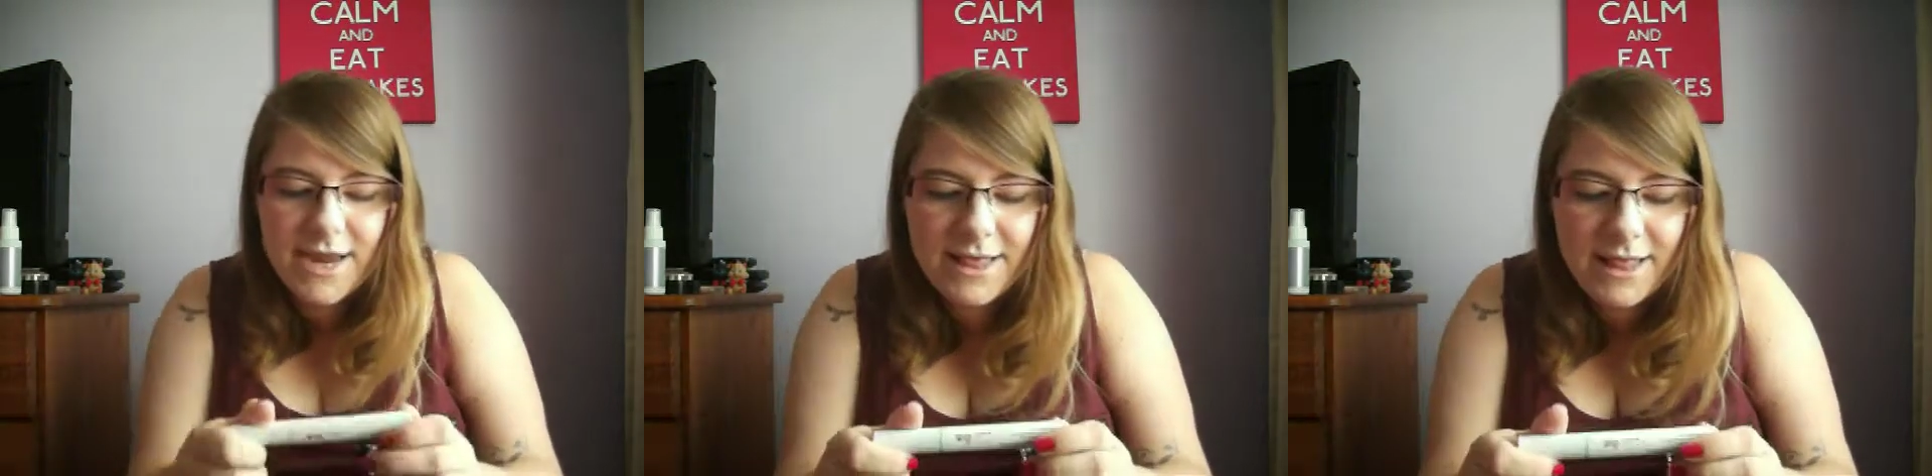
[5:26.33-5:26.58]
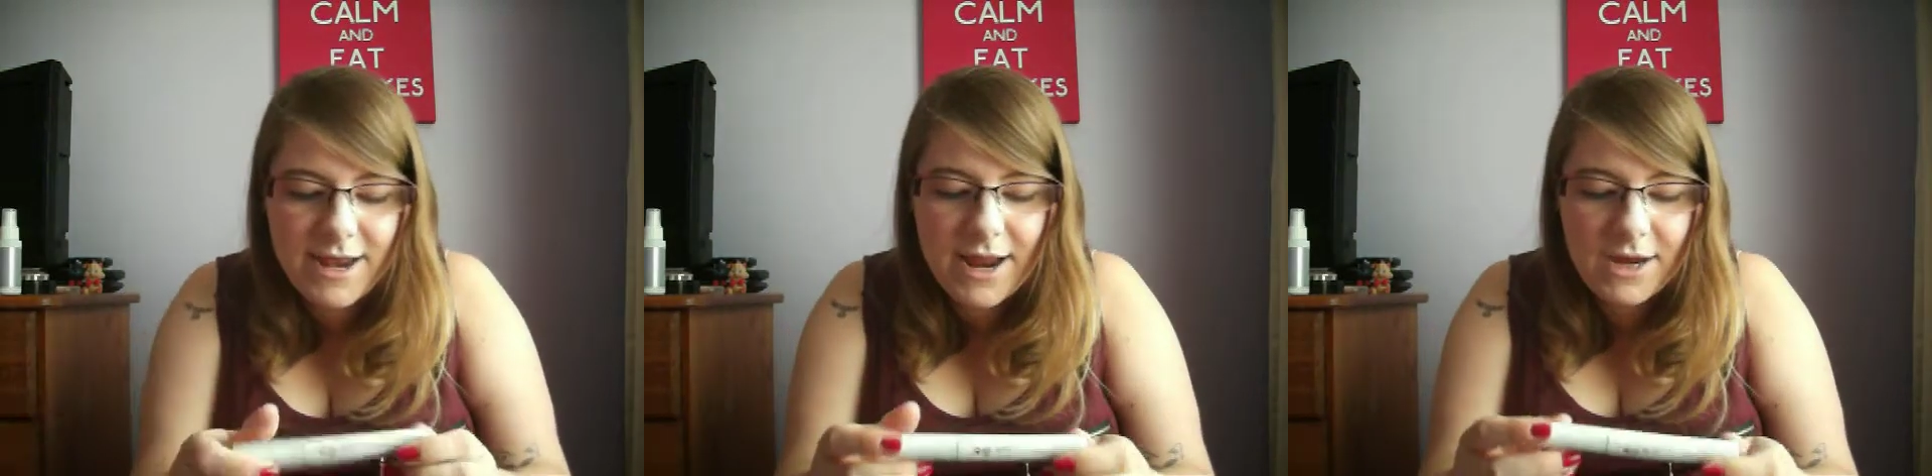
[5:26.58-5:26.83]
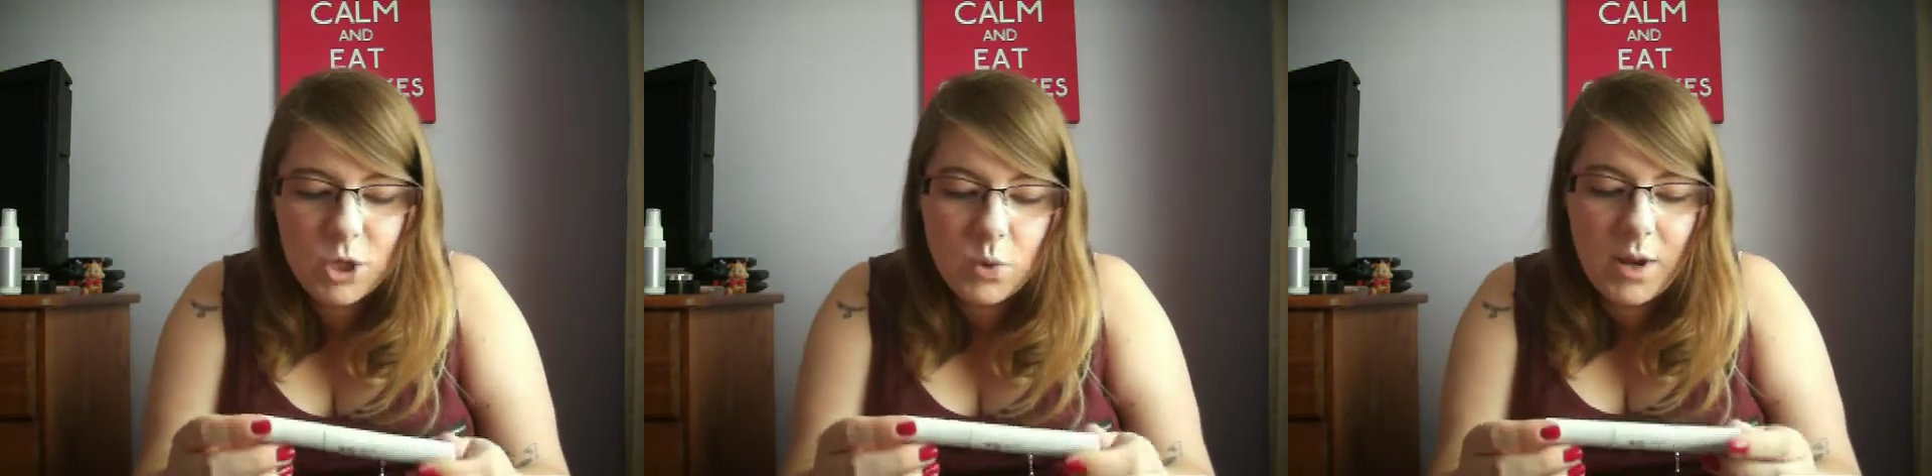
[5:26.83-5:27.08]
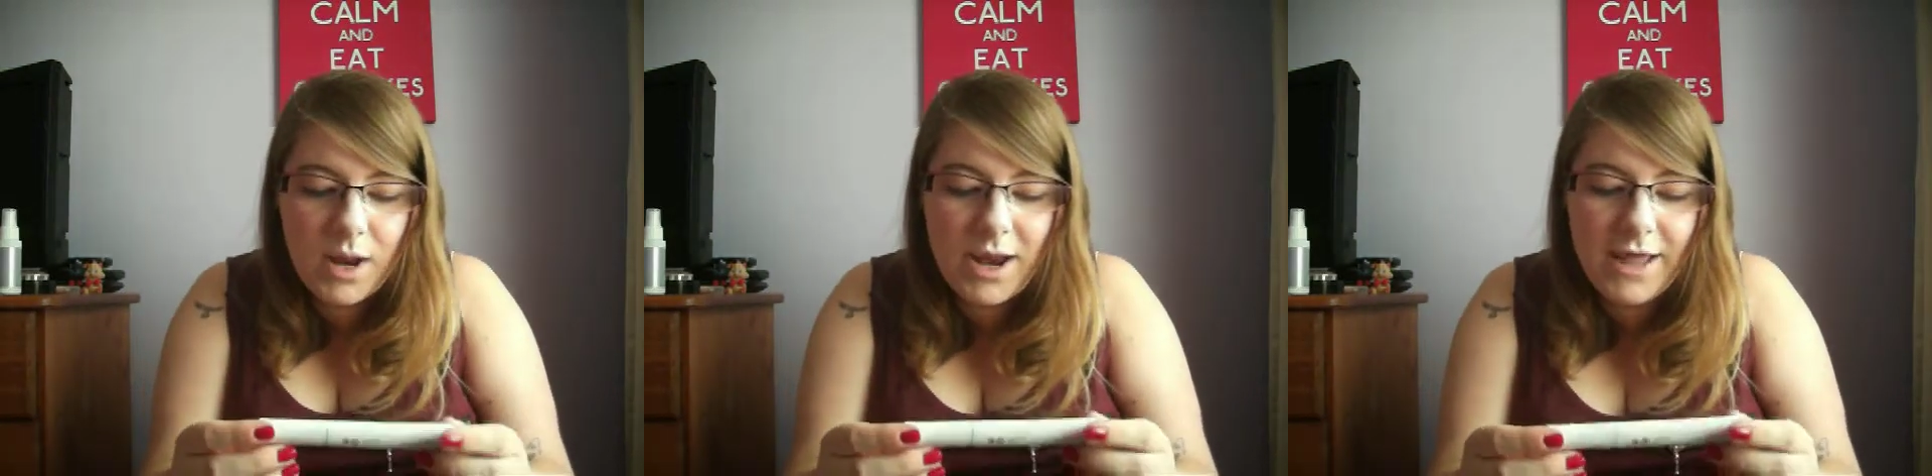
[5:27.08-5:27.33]
is the
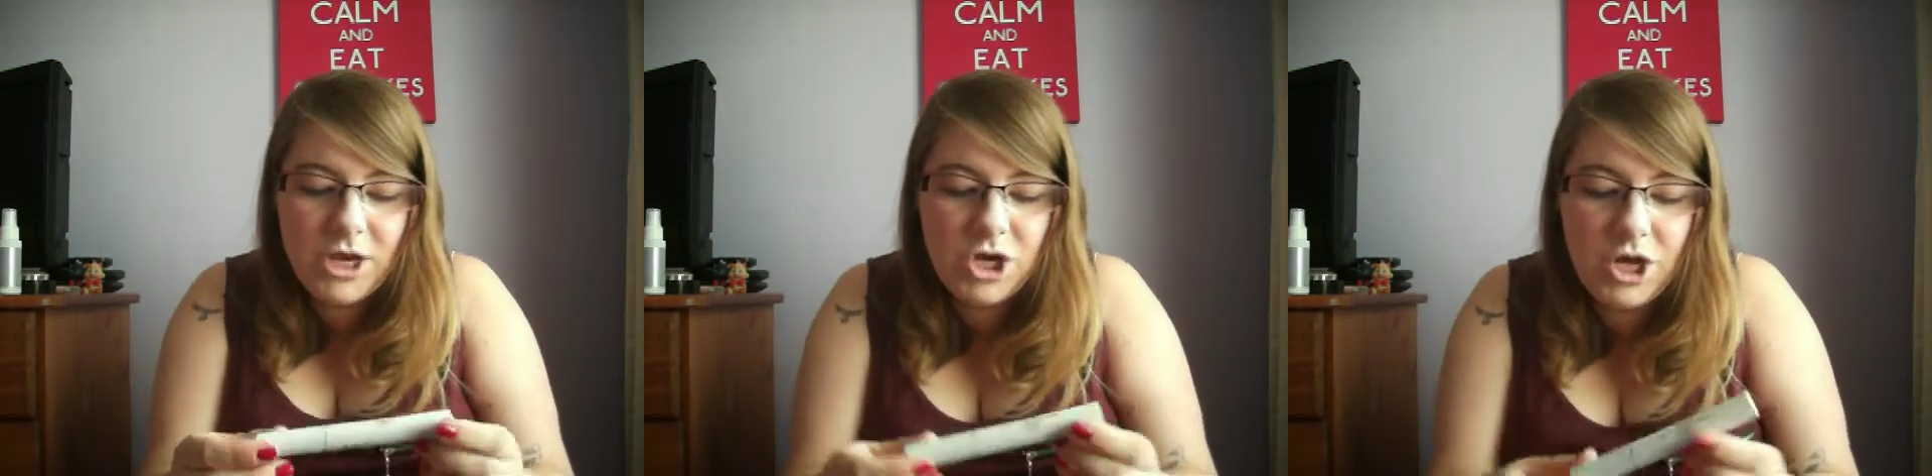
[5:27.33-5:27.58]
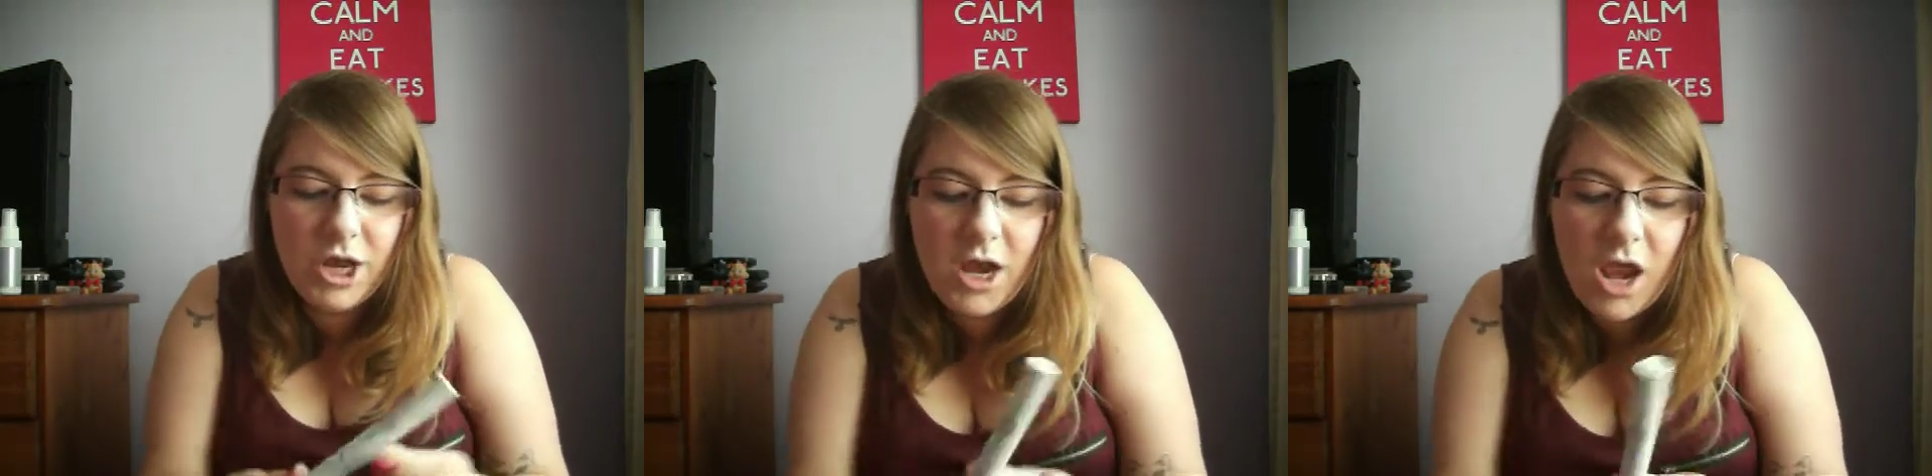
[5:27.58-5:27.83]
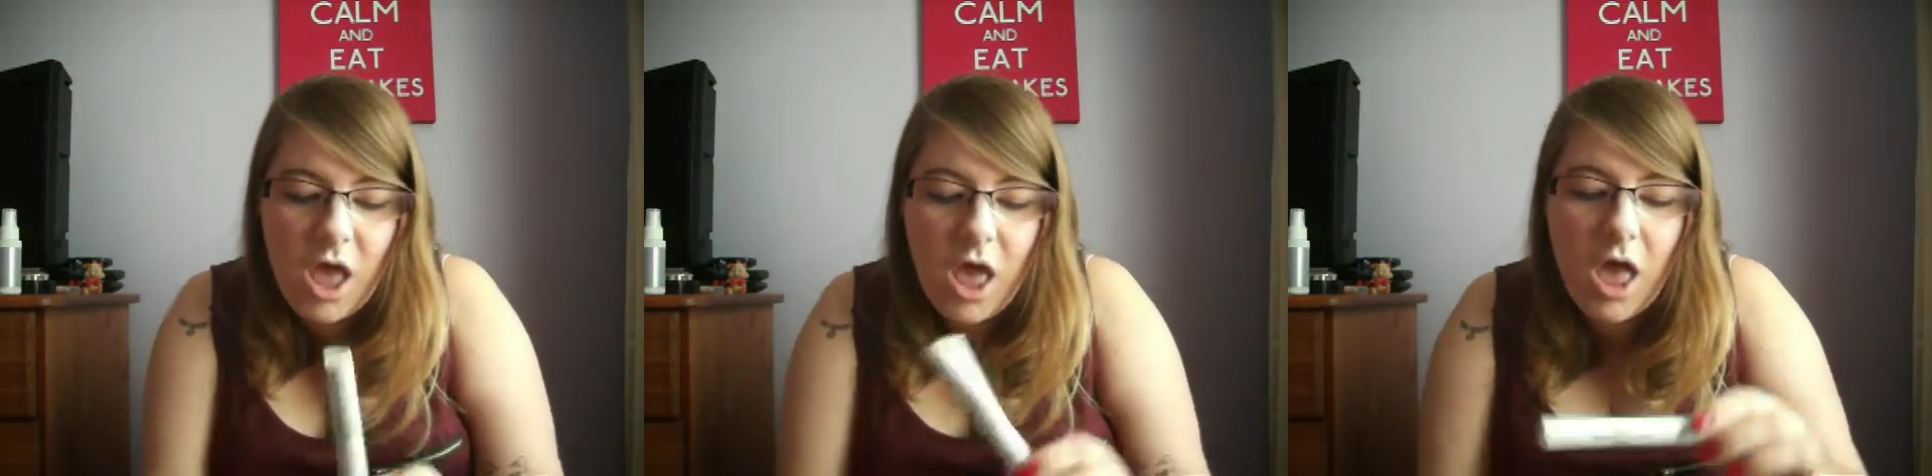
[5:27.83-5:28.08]
Natural Collection